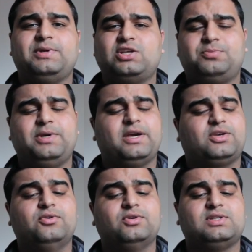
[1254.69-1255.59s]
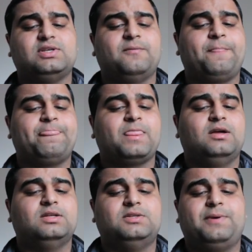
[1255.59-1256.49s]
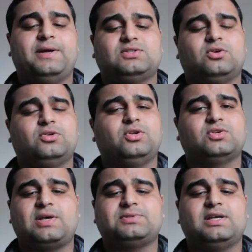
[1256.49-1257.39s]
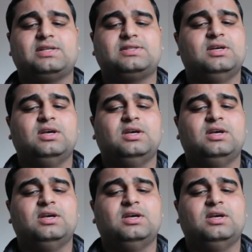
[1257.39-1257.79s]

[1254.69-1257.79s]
HP accuracy, depends on your substats.